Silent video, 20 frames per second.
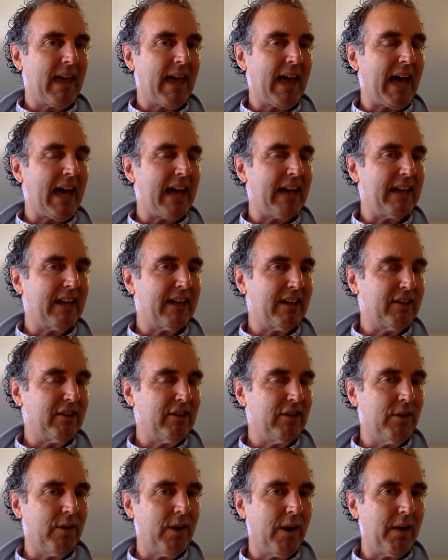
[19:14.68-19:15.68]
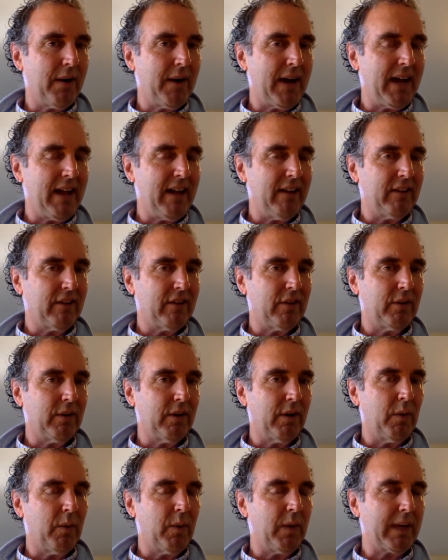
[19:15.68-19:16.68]
adding a URL to
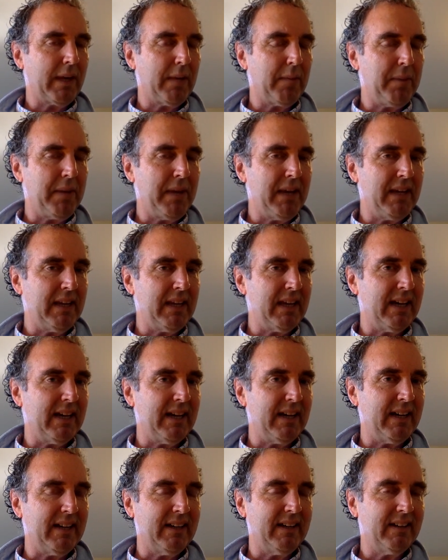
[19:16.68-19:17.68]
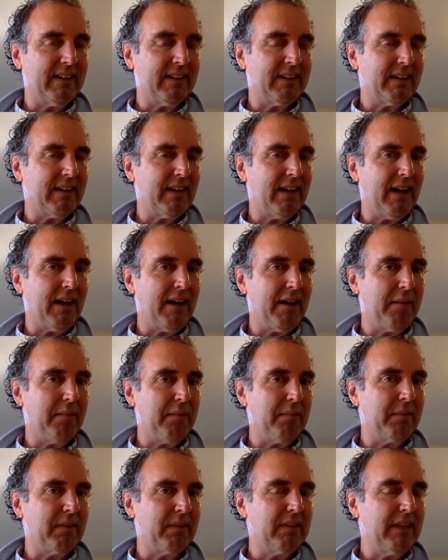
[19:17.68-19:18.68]
a Wikipedia
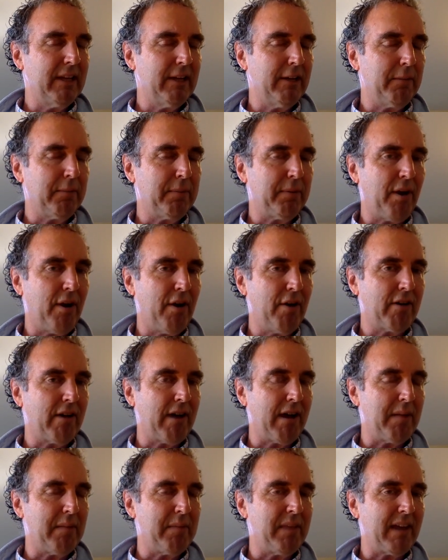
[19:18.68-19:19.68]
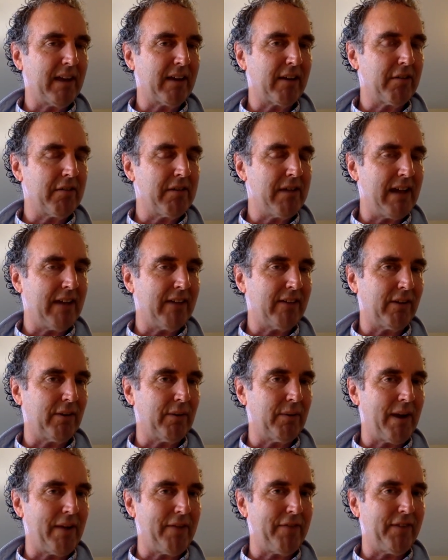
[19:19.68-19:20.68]
um, little program that creates
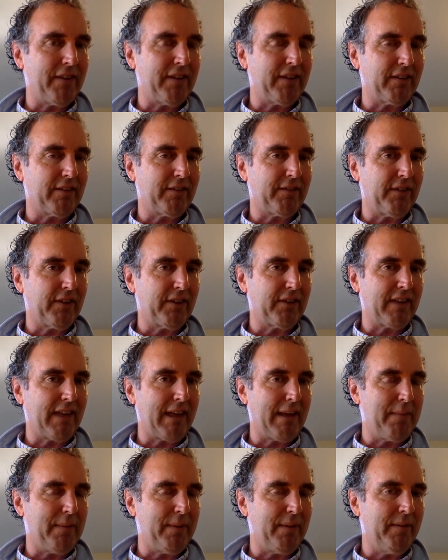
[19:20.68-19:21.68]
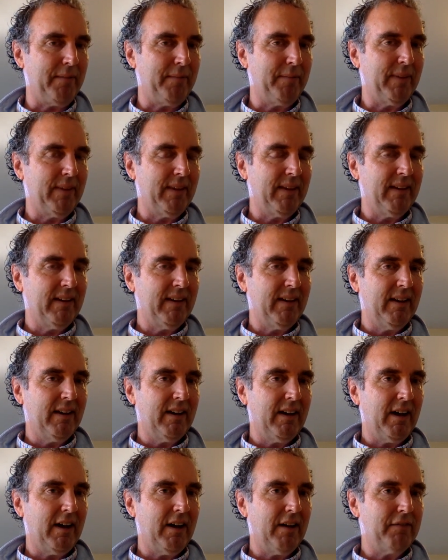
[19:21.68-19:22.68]
a reference, for example,
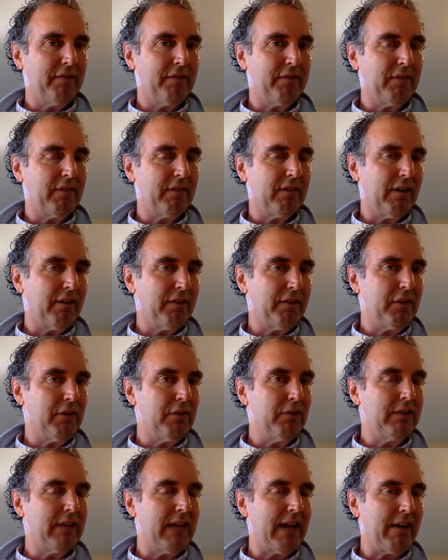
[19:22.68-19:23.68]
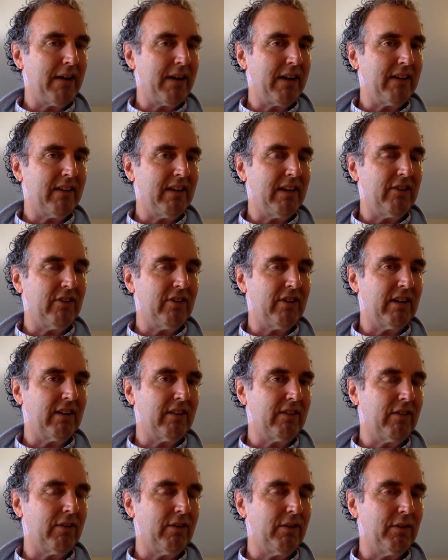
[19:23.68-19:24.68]
of, of you, Larry,
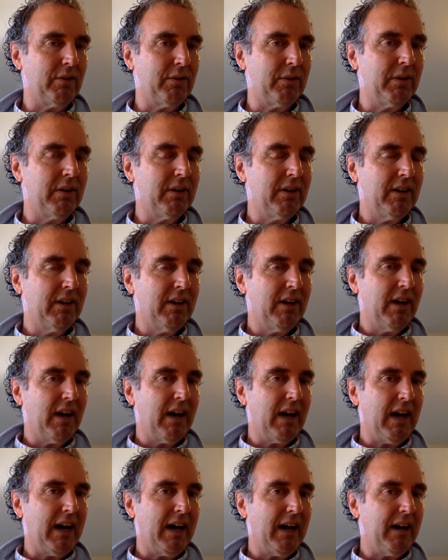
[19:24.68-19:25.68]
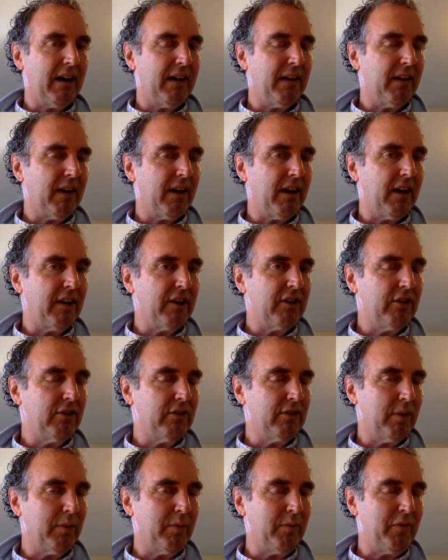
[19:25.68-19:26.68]
teaching to uh, a
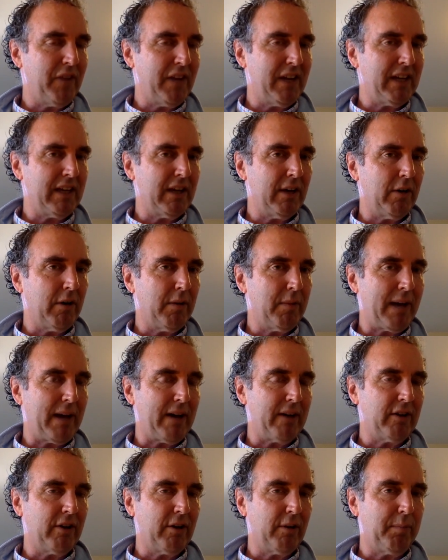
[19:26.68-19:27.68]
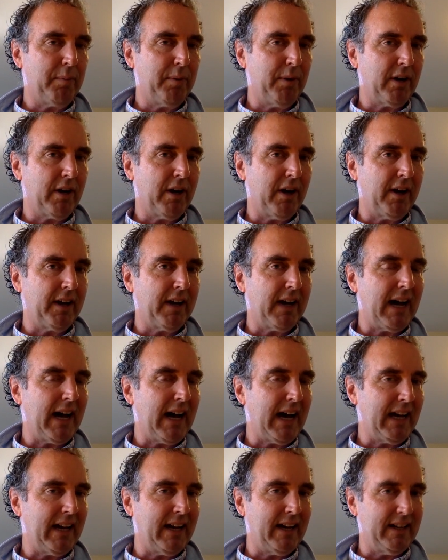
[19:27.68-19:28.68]
YouTube video about your book on
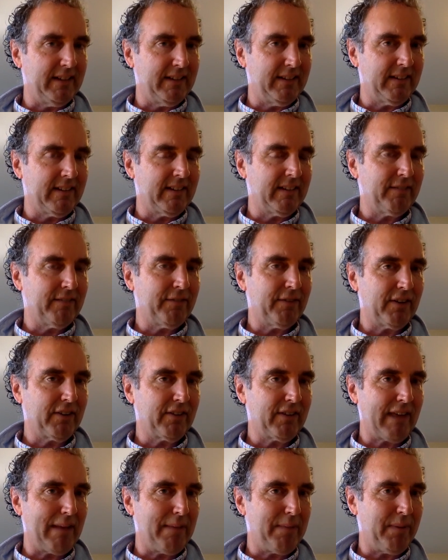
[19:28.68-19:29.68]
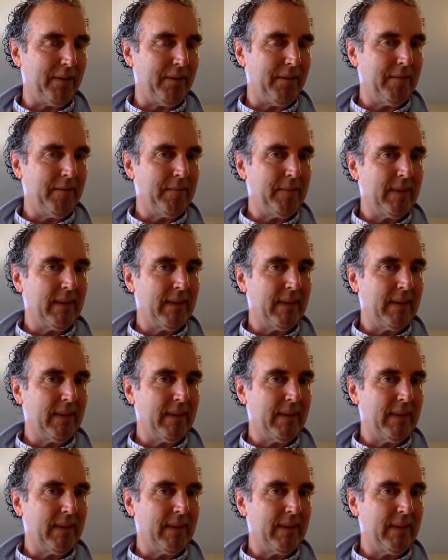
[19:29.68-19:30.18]
ions, for example.